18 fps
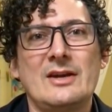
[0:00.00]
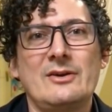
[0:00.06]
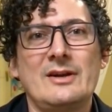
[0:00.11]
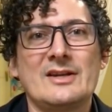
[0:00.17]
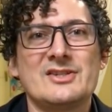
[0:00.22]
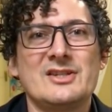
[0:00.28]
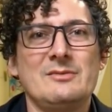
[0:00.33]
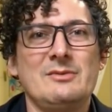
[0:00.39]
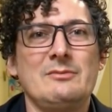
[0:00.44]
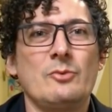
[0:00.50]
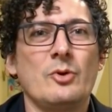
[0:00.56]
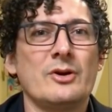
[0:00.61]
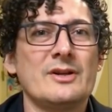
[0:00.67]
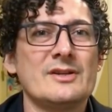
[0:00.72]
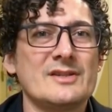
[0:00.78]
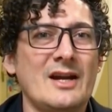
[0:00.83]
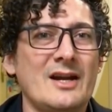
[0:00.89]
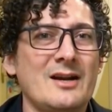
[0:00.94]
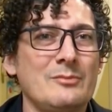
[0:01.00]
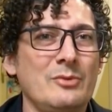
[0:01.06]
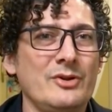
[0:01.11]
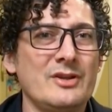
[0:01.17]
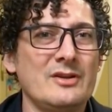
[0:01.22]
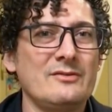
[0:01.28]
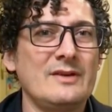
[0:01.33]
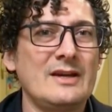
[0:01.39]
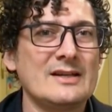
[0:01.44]
That would actually be more
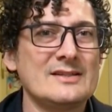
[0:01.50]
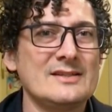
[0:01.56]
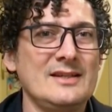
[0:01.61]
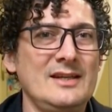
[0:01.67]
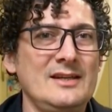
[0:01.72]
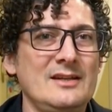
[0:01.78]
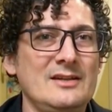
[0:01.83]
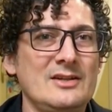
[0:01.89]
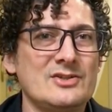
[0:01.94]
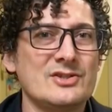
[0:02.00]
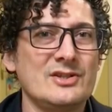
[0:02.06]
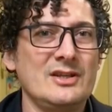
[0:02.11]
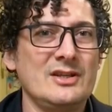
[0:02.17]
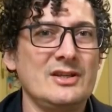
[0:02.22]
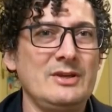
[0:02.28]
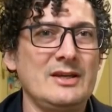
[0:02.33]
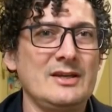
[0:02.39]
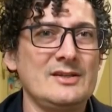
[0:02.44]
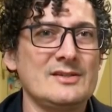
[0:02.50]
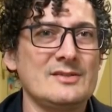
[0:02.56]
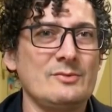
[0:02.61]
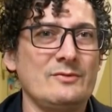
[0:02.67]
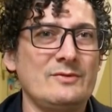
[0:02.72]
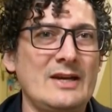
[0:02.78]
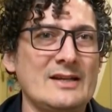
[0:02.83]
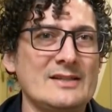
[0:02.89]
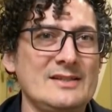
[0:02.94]
desirable than a vaccine initially, because
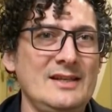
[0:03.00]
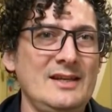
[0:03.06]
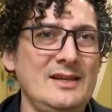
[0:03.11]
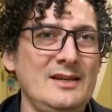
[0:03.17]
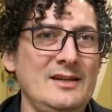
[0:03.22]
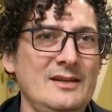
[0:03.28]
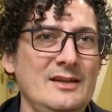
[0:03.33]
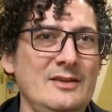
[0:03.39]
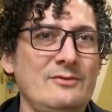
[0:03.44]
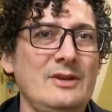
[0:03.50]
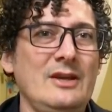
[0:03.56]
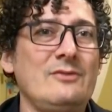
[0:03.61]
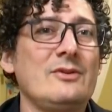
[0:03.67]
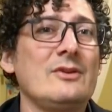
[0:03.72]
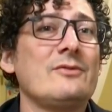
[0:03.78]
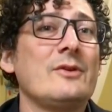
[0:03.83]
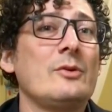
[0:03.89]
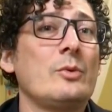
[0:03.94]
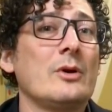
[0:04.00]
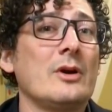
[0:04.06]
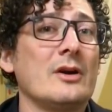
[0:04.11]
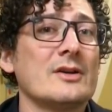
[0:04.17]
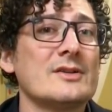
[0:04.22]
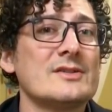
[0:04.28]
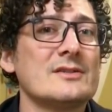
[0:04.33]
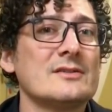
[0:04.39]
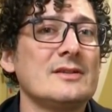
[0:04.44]
a vaccine, if, even if it
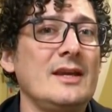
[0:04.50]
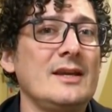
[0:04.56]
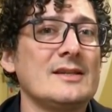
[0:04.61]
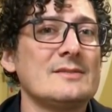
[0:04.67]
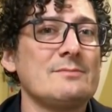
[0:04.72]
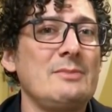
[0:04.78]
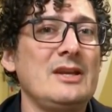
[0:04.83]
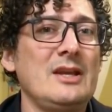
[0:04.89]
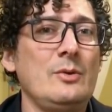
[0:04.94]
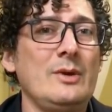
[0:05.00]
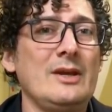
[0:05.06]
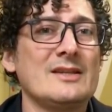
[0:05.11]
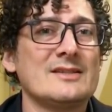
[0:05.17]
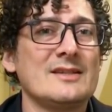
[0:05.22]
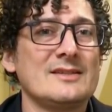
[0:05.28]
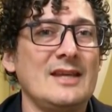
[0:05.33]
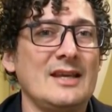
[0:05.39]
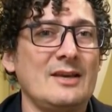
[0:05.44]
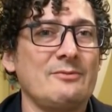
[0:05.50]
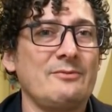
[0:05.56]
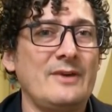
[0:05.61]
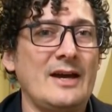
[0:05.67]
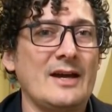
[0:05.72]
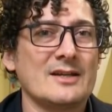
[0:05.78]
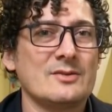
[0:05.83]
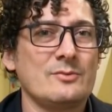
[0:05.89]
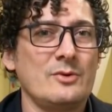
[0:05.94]
works, takes many weeks to take
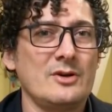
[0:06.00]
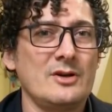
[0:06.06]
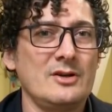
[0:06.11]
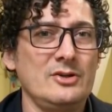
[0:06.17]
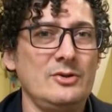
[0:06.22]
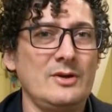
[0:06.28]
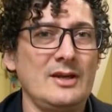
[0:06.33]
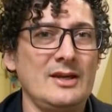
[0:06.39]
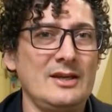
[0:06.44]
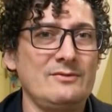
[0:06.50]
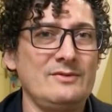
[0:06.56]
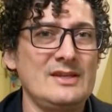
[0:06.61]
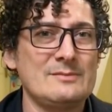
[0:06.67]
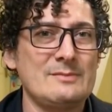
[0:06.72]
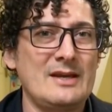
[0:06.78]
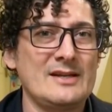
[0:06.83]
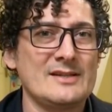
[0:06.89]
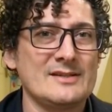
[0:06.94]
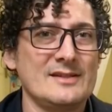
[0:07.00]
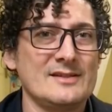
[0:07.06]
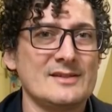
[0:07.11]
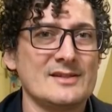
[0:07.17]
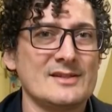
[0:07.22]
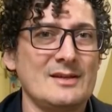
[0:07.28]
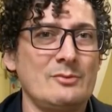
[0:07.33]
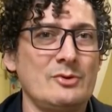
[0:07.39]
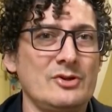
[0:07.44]
effect, where you can give these medicines
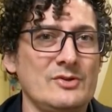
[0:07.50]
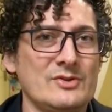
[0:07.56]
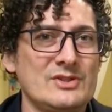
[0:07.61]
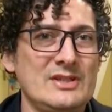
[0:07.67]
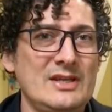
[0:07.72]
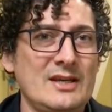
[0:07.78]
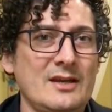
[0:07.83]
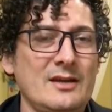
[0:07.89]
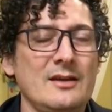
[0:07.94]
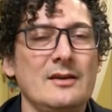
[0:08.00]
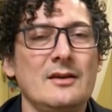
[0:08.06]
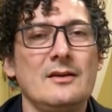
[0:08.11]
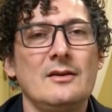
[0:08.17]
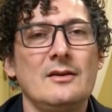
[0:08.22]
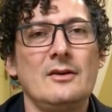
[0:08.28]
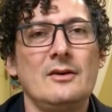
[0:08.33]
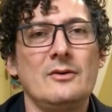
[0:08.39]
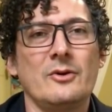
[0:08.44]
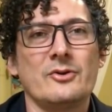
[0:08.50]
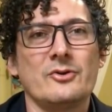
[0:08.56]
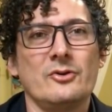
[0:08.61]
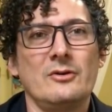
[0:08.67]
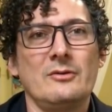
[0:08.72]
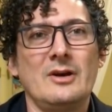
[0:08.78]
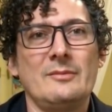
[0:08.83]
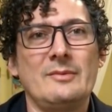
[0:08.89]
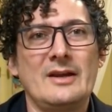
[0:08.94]
to someone who's sick or to
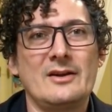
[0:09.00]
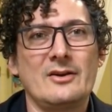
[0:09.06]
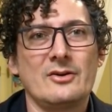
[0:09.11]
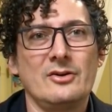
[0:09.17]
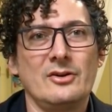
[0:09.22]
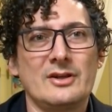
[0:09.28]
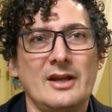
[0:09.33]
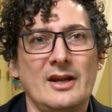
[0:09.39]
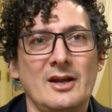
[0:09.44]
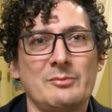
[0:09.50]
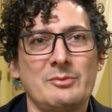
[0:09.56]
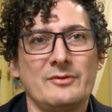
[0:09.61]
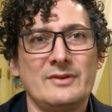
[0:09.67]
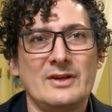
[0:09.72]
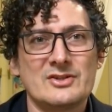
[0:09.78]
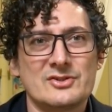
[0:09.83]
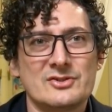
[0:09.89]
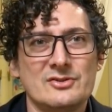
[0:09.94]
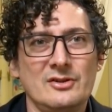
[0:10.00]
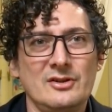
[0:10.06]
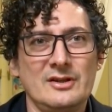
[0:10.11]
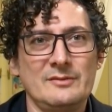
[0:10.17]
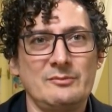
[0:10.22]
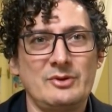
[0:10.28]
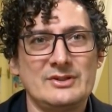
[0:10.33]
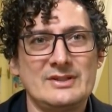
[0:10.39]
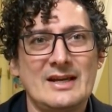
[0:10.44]
a medical care professional
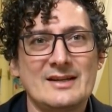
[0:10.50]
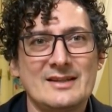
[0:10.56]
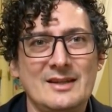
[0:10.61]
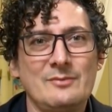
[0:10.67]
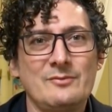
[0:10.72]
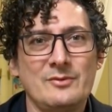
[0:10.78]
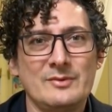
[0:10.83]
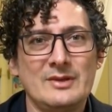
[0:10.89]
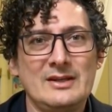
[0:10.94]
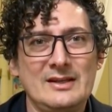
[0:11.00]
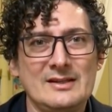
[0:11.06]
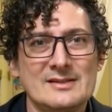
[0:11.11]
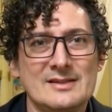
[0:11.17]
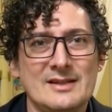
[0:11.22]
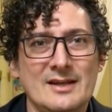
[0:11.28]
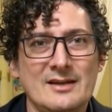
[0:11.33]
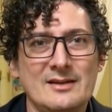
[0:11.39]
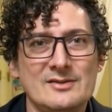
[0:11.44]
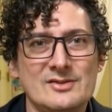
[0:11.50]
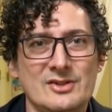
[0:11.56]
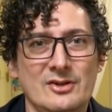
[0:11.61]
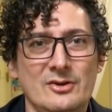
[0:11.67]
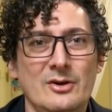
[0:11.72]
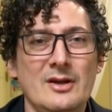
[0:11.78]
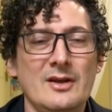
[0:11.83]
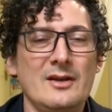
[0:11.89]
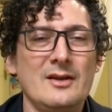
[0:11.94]
and protect them from getting sick.
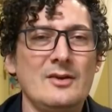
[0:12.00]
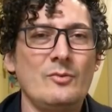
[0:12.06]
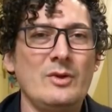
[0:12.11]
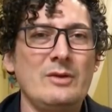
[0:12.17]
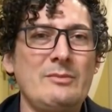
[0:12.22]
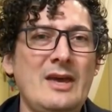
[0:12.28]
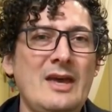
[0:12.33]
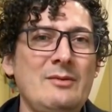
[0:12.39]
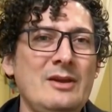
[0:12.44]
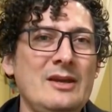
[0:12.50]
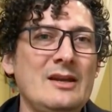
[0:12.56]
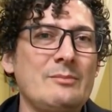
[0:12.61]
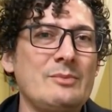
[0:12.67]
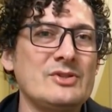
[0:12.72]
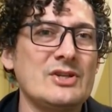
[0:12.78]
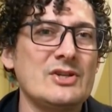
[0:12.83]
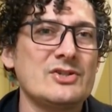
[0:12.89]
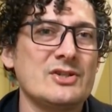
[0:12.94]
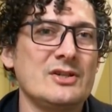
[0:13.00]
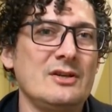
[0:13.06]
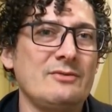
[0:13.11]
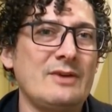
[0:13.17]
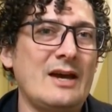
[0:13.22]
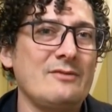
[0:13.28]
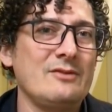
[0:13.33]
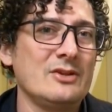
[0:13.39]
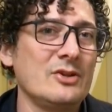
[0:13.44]
So we may be in a position
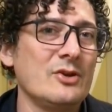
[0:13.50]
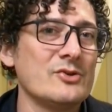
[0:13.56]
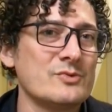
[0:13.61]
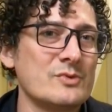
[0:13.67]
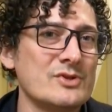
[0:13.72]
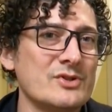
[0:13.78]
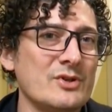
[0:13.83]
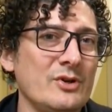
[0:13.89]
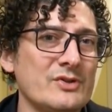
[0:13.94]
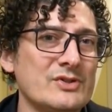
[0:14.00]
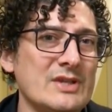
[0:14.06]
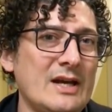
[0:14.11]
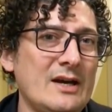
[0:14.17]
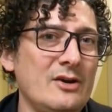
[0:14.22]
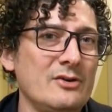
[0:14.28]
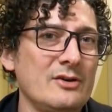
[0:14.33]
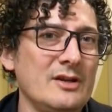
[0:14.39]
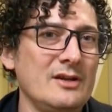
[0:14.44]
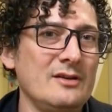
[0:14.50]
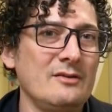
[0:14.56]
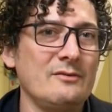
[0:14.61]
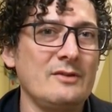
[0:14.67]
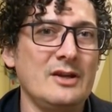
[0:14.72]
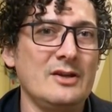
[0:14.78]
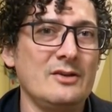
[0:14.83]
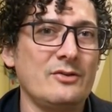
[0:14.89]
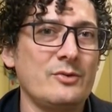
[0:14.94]
of having those results out
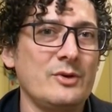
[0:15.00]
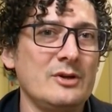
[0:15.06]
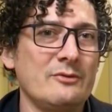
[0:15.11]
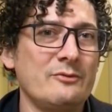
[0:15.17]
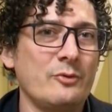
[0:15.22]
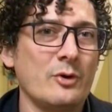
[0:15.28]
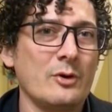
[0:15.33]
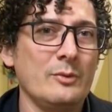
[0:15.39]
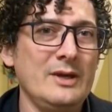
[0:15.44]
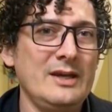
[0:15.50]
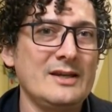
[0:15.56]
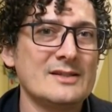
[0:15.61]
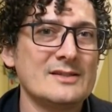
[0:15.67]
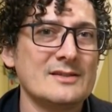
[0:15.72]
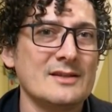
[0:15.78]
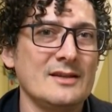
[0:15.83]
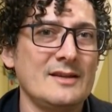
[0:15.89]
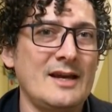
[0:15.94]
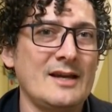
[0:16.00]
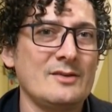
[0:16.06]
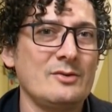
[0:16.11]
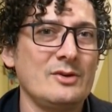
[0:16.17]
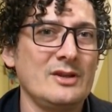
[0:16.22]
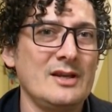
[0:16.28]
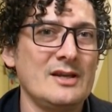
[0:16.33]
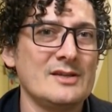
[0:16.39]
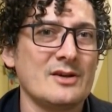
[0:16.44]
in, in three to four weeks, and that
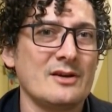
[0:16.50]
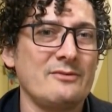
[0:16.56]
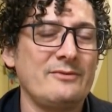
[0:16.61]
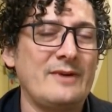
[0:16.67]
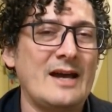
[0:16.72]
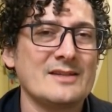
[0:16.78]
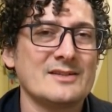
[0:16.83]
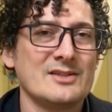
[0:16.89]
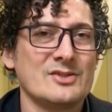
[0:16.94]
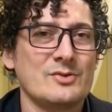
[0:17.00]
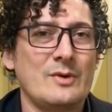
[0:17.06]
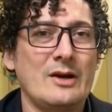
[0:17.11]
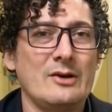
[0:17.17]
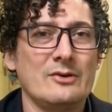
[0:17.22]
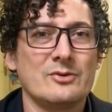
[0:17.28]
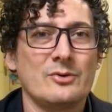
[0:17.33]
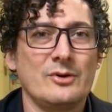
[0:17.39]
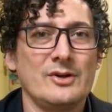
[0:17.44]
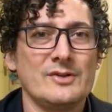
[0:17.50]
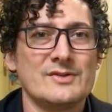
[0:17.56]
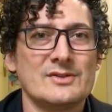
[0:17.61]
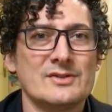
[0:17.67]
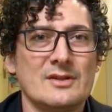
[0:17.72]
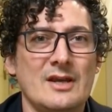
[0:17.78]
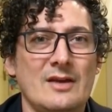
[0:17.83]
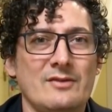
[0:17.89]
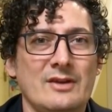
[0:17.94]
really is our fastest route
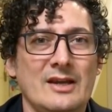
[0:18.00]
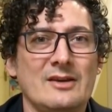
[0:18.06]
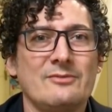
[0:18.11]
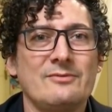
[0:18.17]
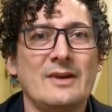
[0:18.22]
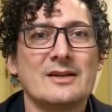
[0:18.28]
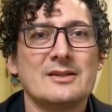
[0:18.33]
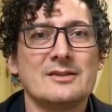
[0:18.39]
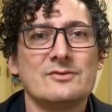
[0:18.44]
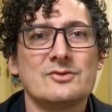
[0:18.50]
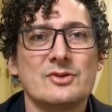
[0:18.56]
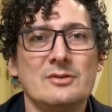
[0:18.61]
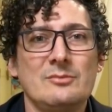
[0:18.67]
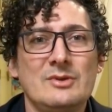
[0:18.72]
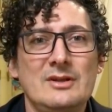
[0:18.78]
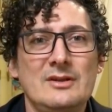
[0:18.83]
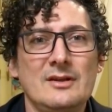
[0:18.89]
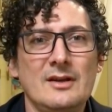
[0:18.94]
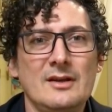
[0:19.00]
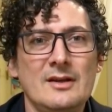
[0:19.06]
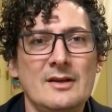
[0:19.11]
towards having an effective treatment.